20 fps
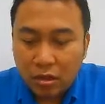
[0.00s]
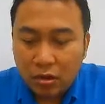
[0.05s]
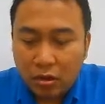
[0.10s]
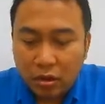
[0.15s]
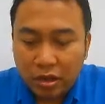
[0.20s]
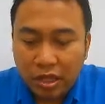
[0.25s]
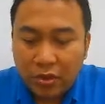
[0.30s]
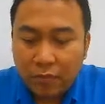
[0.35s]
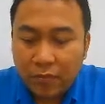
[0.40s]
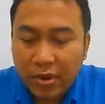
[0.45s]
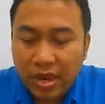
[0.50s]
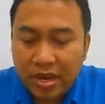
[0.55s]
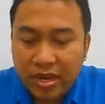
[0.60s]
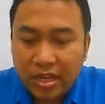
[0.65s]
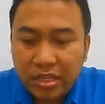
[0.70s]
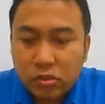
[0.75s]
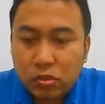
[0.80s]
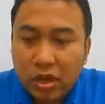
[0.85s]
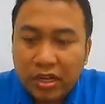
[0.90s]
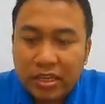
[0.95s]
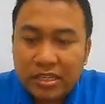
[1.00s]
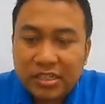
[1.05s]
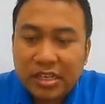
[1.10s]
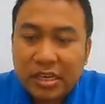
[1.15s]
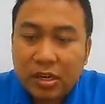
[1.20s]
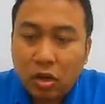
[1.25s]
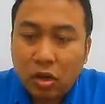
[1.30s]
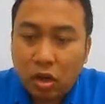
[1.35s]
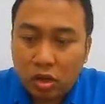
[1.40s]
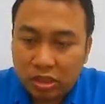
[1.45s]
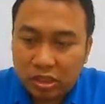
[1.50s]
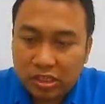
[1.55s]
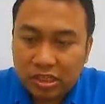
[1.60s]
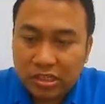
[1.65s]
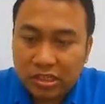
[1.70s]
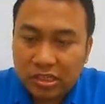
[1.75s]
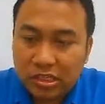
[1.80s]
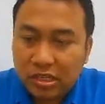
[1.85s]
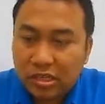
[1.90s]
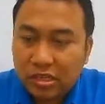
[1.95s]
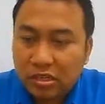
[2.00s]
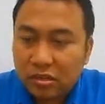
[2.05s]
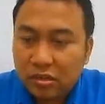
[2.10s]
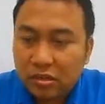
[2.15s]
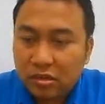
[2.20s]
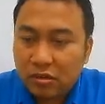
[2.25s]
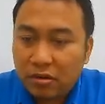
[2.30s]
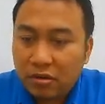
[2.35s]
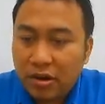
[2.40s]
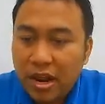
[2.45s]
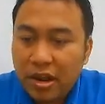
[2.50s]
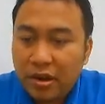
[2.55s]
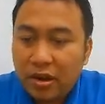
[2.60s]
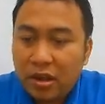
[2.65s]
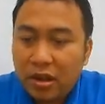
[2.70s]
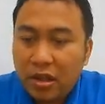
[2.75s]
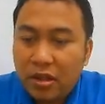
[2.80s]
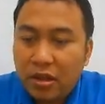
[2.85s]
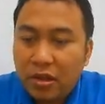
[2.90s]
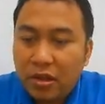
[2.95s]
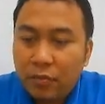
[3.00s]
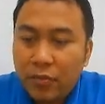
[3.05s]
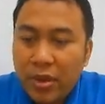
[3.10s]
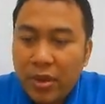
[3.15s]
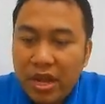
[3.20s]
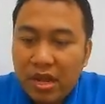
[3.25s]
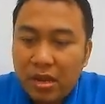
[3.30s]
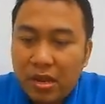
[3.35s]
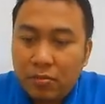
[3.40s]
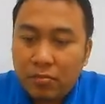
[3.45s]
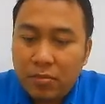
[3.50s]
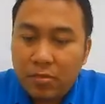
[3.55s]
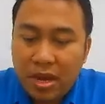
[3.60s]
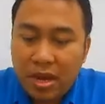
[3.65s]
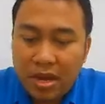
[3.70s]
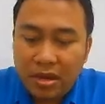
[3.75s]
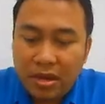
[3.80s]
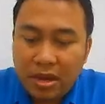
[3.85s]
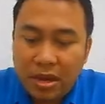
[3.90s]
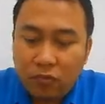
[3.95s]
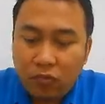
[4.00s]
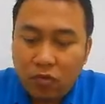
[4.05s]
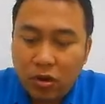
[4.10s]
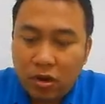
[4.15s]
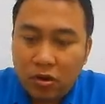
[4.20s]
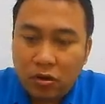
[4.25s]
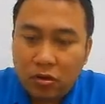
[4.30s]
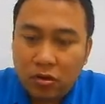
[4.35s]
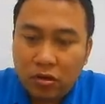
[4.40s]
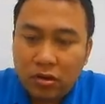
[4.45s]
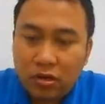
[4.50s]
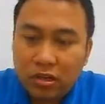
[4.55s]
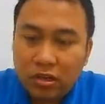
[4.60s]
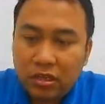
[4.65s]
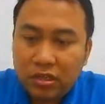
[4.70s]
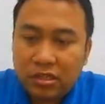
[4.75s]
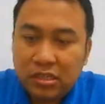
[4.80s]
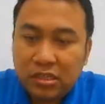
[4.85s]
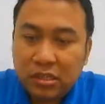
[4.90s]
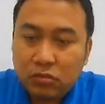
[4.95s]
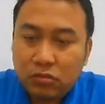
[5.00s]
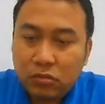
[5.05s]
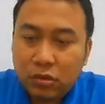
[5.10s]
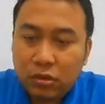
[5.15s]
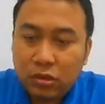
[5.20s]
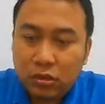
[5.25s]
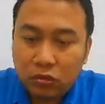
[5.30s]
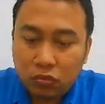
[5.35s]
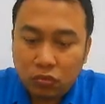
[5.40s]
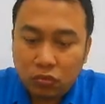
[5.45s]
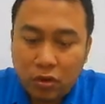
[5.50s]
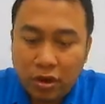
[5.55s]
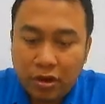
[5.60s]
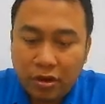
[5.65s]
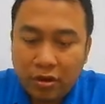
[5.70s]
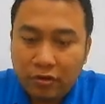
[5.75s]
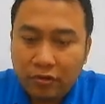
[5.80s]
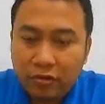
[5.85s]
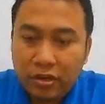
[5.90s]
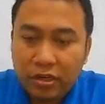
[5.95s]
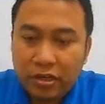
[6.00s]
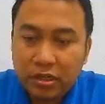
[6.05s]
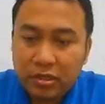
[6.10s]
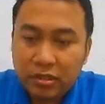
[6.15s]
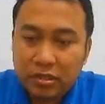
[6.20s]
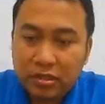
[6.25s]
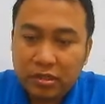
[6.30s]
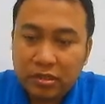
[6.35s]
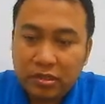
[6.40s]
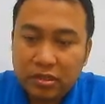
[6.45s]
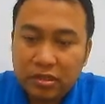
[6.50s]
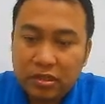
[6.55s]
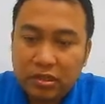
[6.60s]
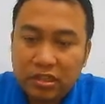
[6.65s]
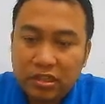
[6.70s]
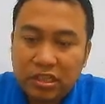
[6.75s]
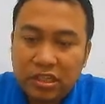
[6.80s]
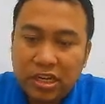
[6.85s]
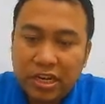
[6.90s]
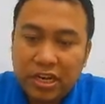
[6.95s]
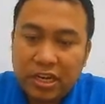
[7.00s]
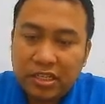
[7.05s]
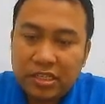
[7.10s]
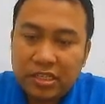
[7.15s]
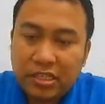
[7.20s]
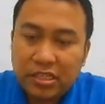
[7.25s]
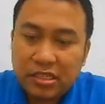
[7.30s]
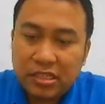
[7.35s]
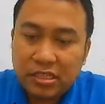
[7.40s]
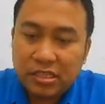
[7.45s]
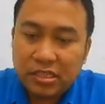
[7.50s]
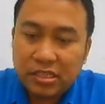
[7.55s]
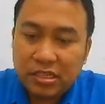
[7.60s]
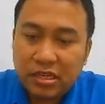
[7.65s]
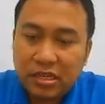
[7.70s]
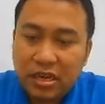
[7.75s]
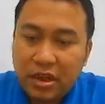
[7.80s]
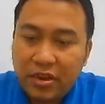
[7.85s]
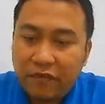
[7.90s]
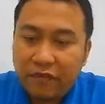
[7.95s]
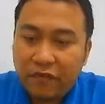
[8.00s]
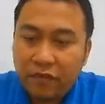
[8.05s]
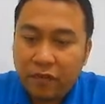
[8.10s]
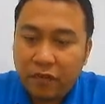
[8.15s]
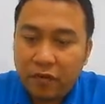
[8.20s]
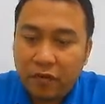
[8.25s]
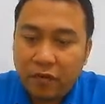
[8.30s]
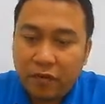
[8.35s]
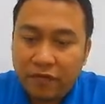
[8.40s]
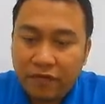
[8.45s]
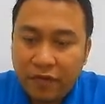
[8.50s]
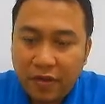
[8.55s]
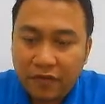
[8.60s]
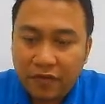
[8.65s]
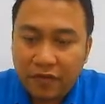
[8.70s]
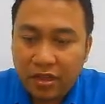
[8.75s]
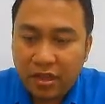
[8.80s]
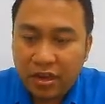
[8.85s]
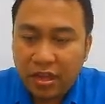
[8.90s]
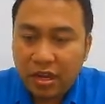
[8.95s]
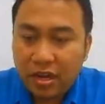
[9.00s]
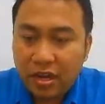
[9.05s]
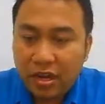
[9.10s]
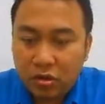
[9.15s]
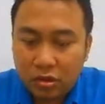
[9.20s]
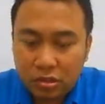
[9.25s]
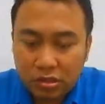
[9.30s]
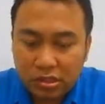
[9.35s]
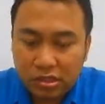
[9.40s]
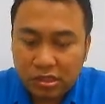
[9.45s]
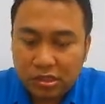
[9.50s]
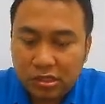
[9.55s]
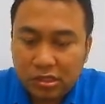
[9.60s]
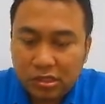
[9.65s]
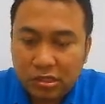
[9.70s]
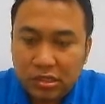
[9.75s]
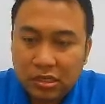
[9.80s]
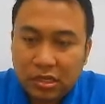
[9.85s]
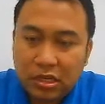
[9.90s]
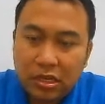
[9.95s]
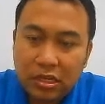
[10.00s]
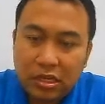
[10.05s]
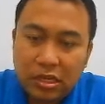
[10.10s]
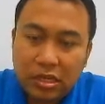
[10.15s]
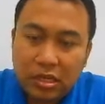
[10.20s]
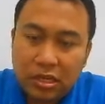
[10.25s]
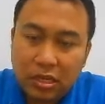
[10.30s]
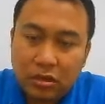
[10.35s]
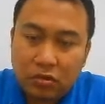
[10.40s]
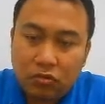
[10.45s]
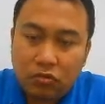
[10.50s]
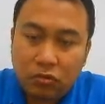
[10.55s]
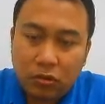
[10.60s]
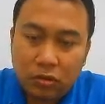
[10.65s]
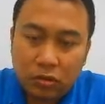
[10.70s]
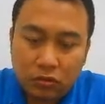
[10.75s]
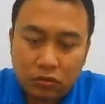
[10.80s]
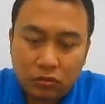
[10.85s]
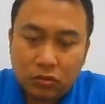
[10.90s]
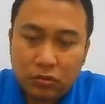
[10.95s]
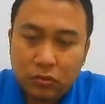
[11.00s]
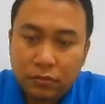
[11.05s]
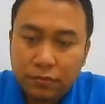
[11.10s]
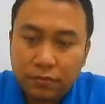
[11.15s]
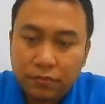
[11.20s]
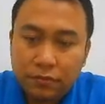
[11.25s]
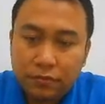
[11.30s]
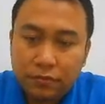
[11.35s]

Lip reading: Okay, but this one is in lots. All right. Bear in mind that one lot is equal to 100 shares. Yeah, therefore 588 lots equal to